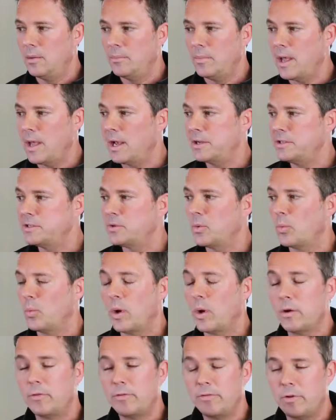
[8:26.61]
my ex is a
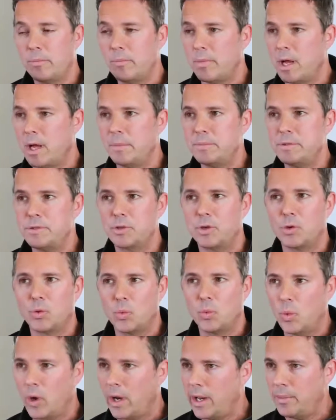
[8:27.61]
wonderful mom. She's a
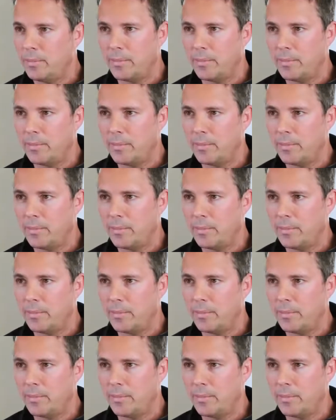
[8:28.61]
great